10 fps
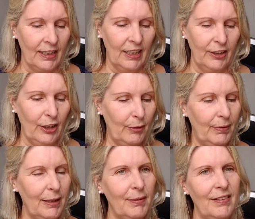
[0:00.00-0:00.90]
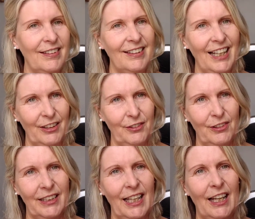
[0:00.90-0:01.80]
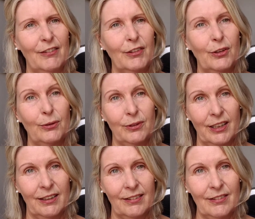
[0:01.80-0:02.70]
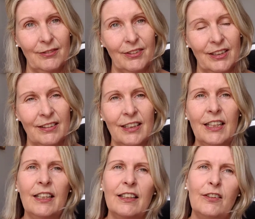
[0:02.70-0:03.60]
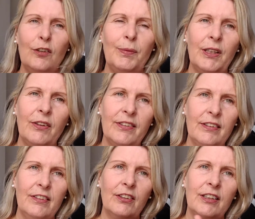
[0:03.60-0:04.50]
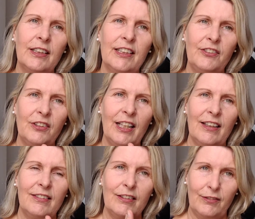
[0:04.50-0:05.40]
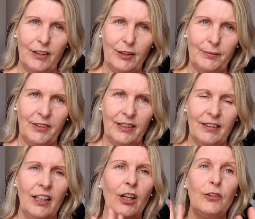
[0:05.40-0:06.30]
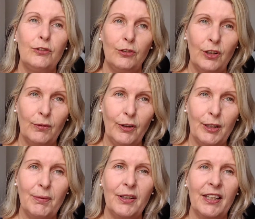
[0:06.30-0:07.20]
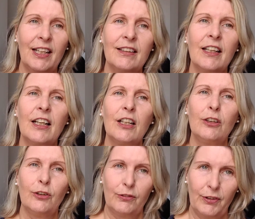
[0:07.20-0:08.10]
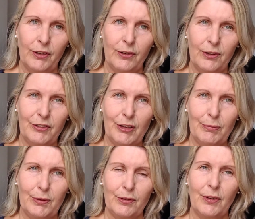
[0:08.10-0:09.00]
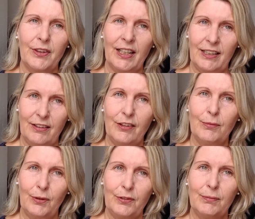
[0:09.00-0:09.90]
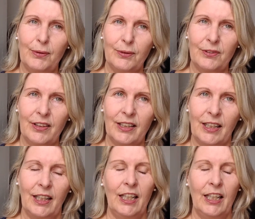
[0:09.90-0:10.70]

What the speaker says: Now, babies naturally have cold hands and feet. This is because their circulation hasn't developed yet. Do not worry about that. Look for the core temperature. That is the most important thing.